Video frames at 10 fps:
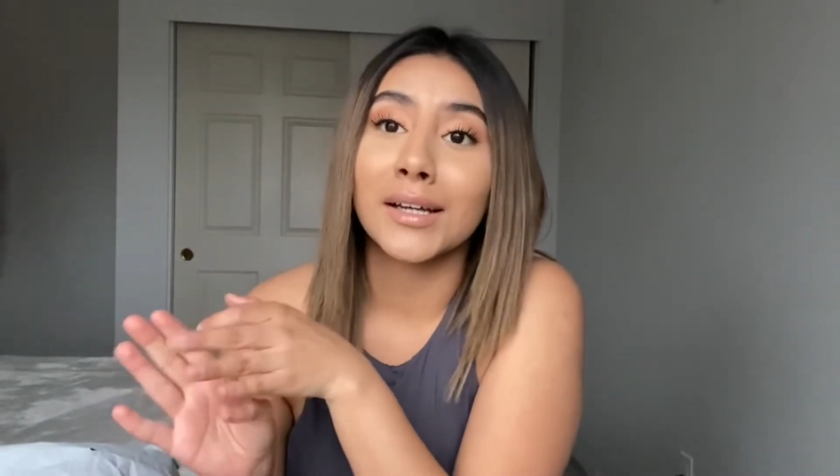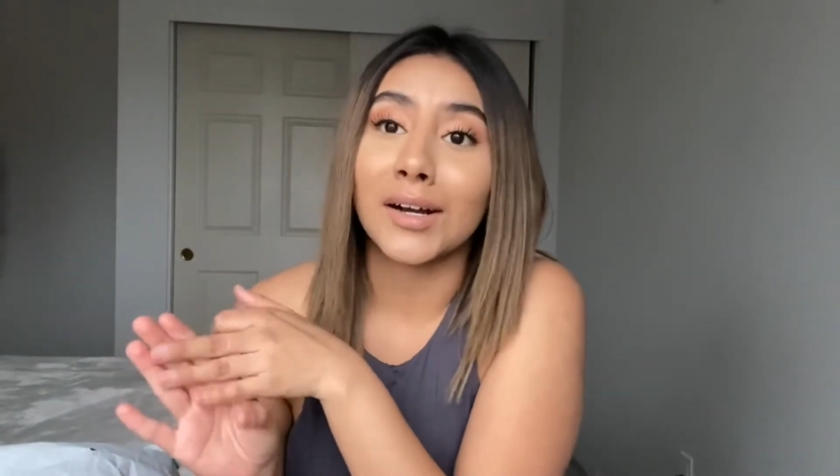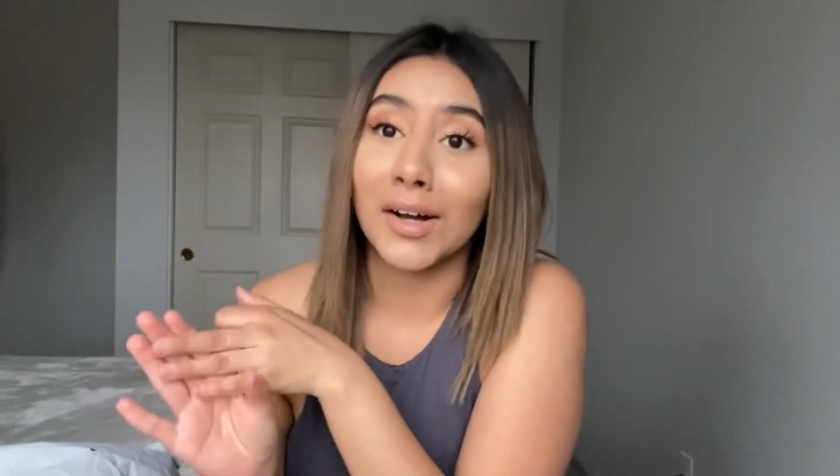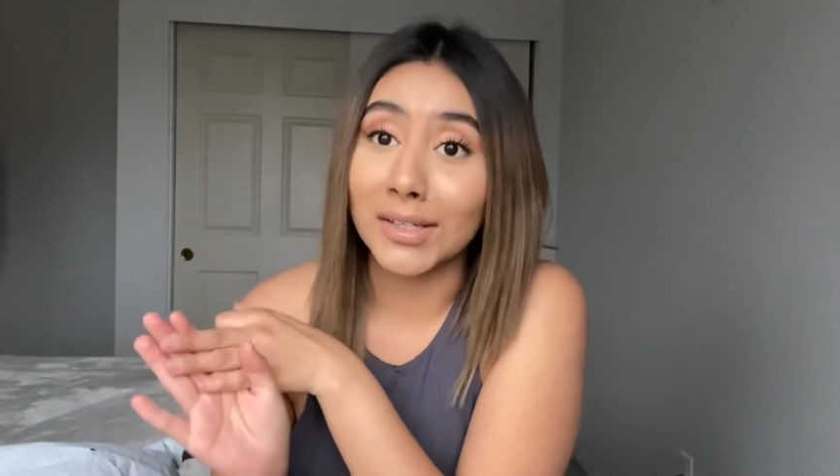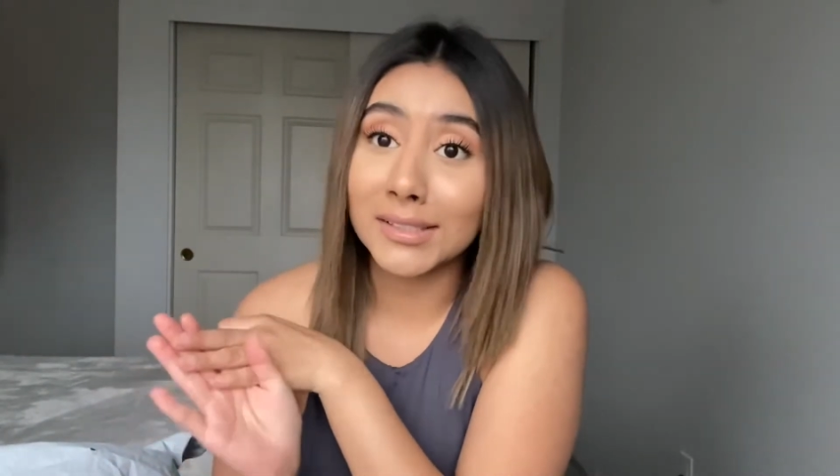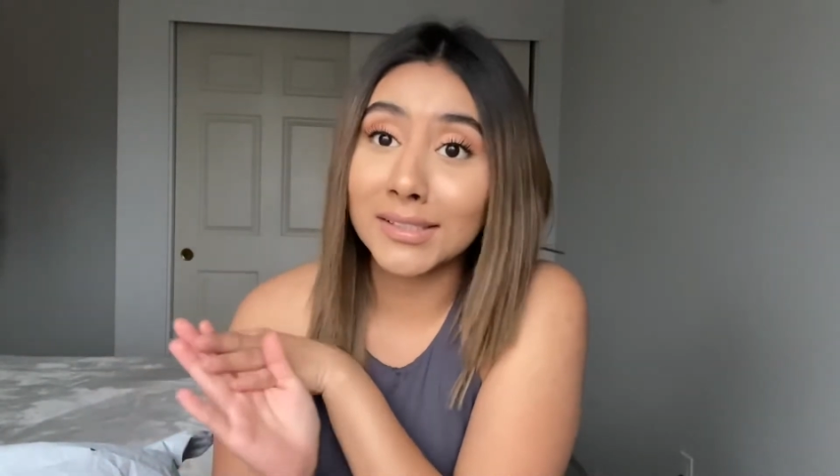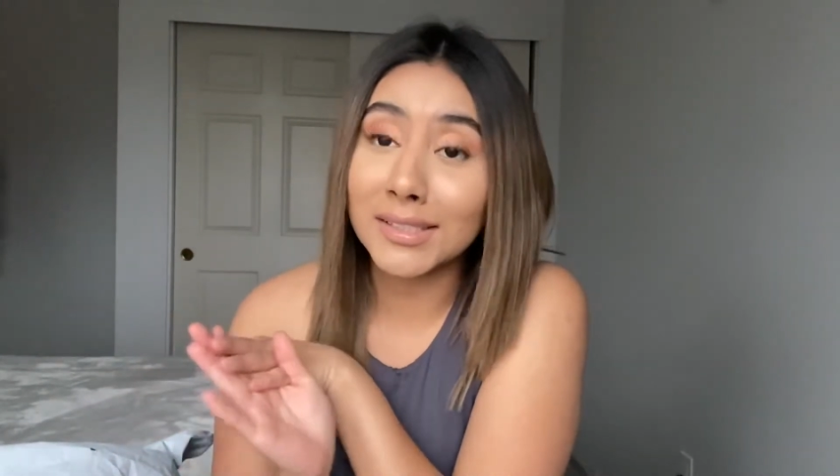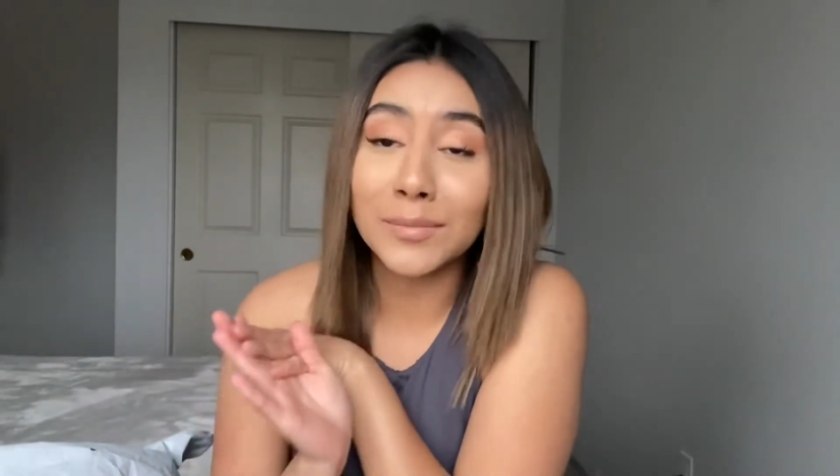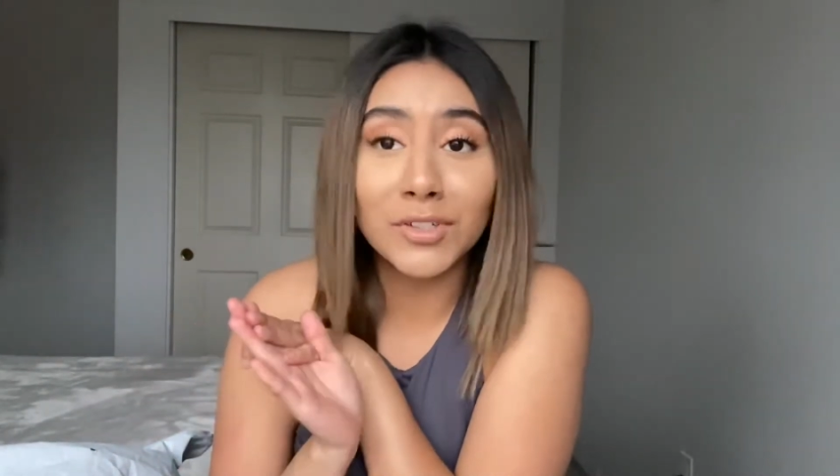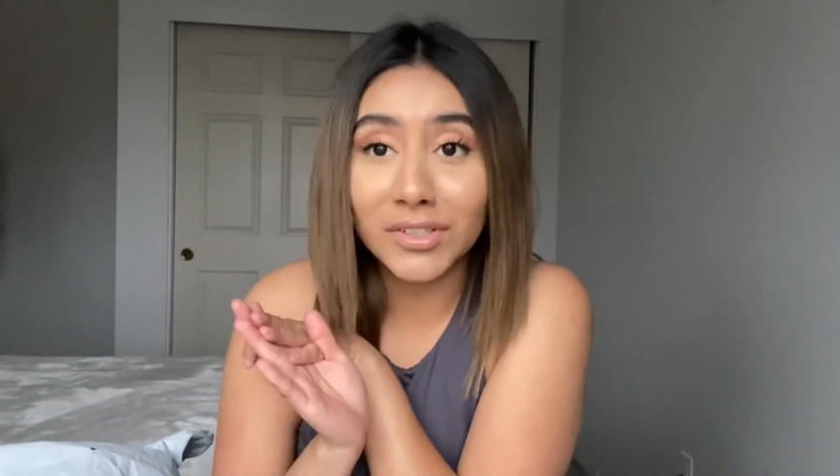
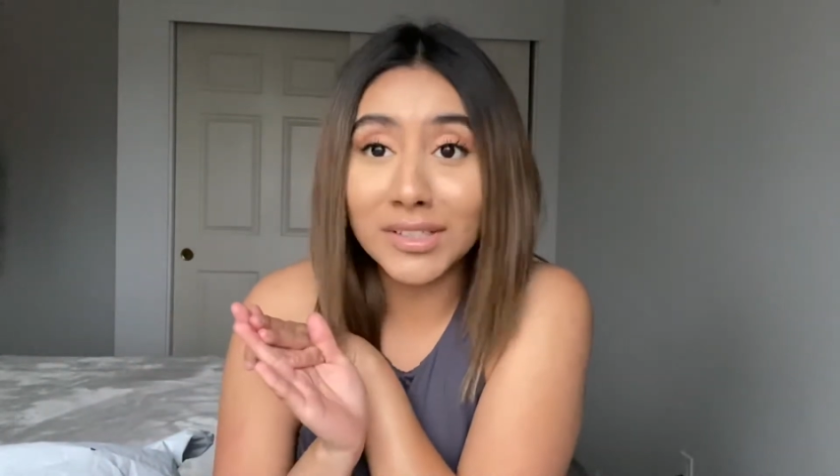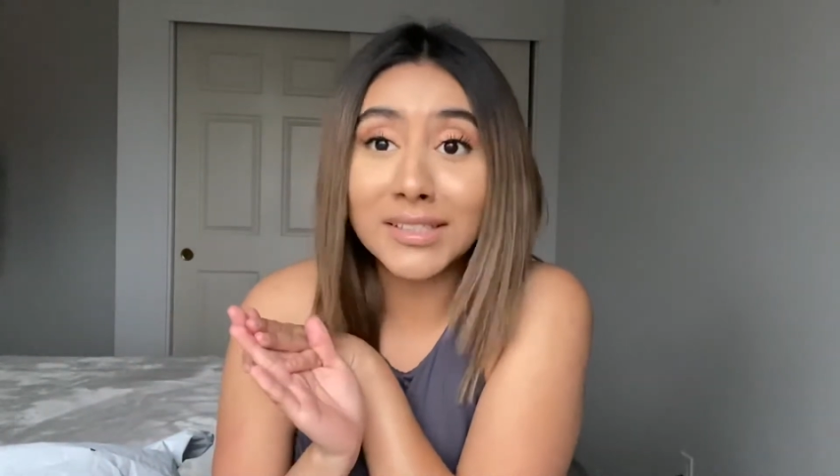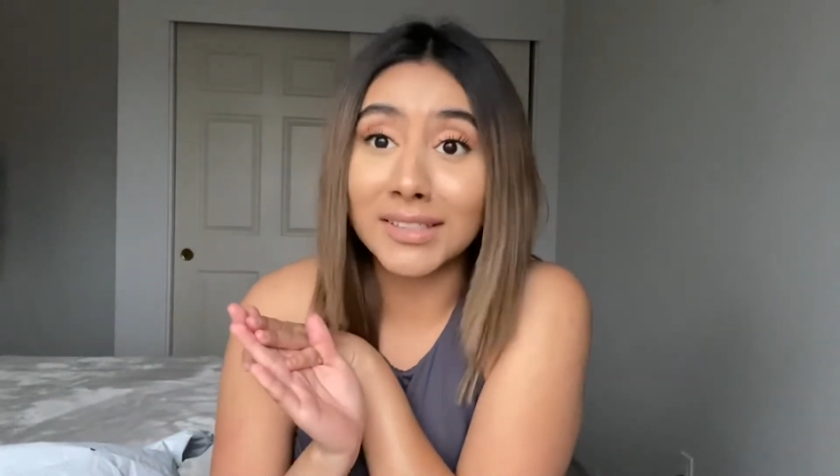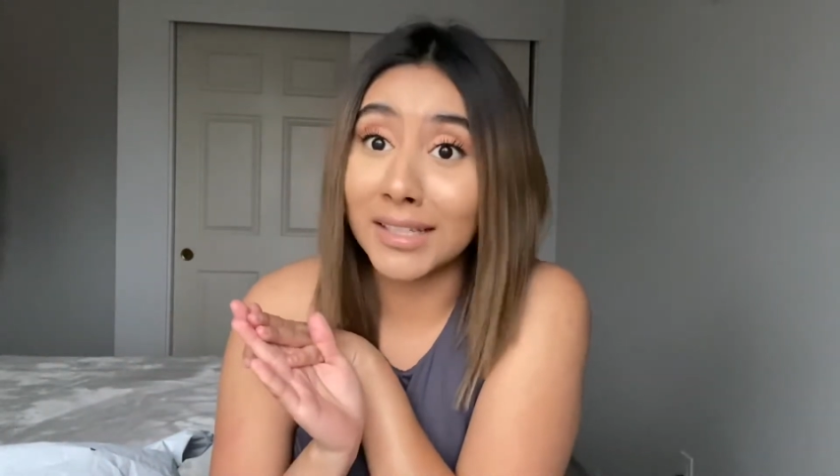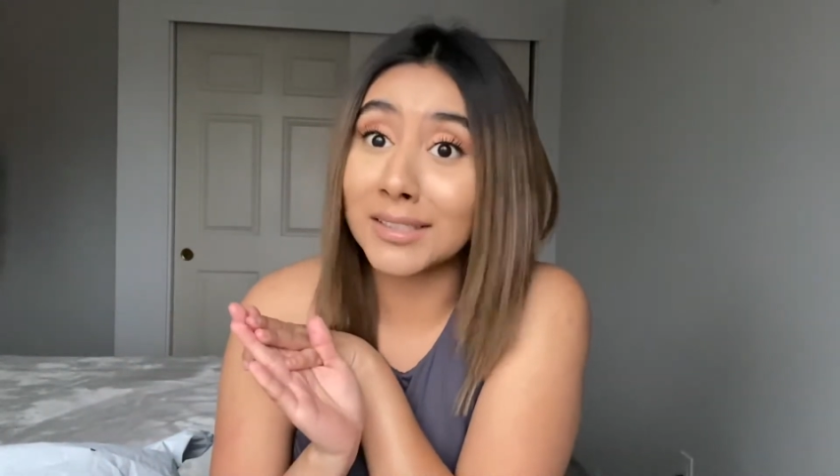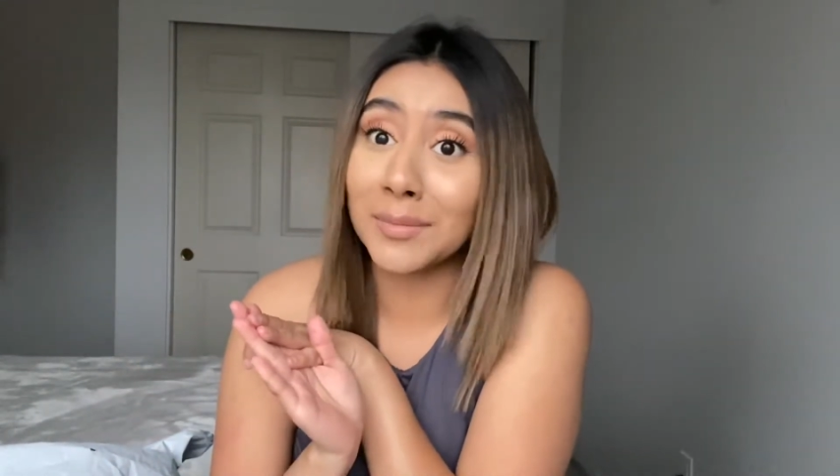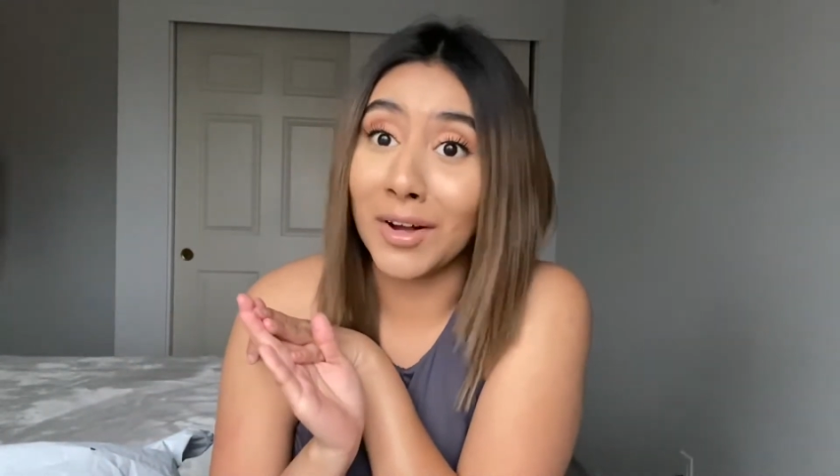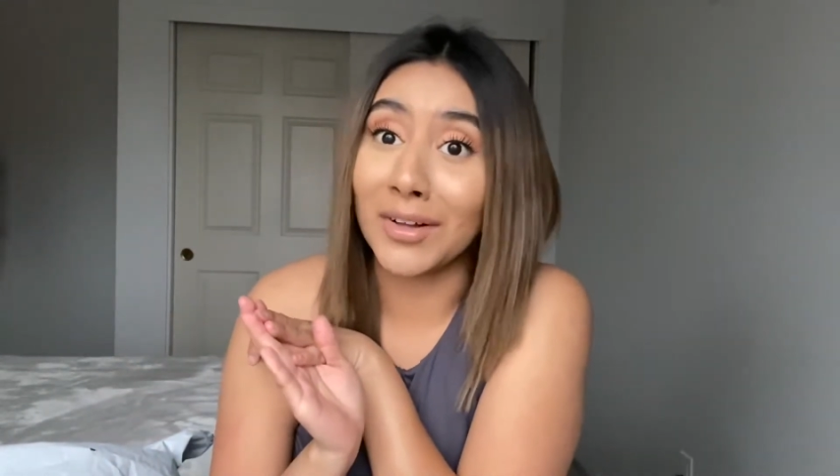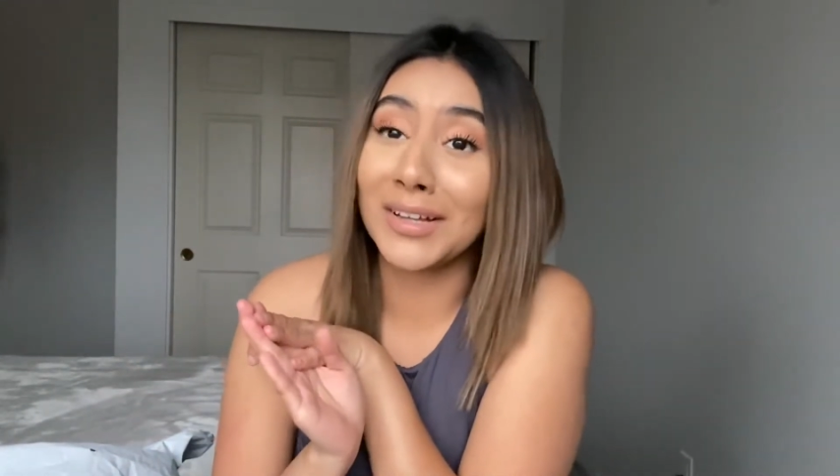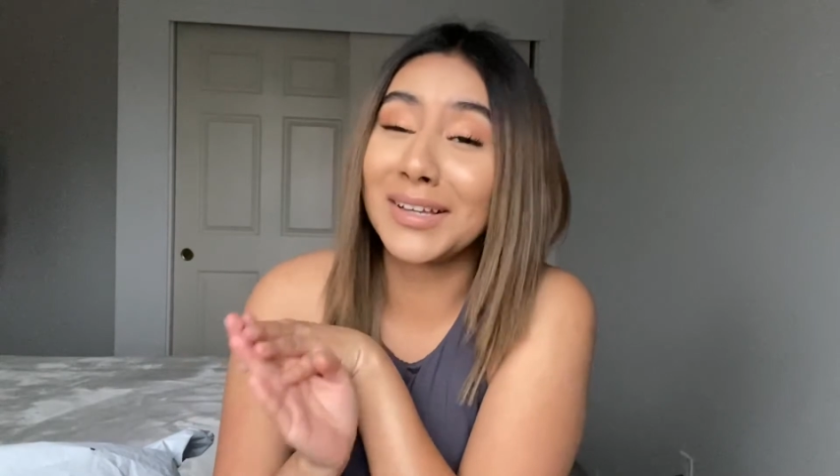honestly, I'm usually a size
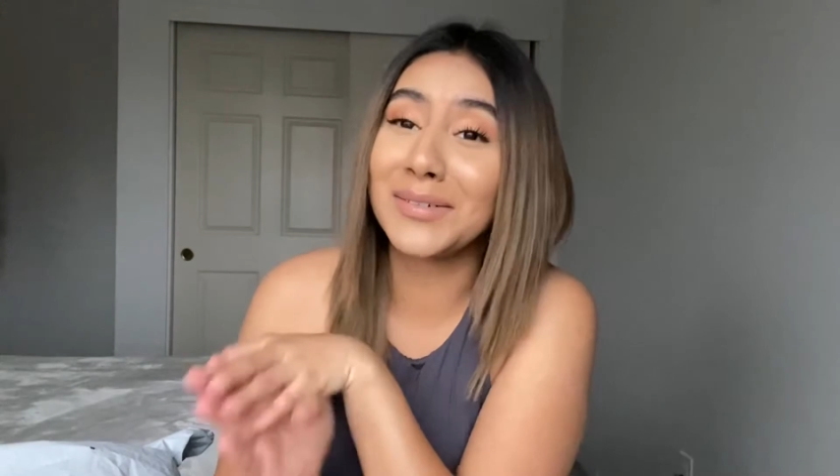small,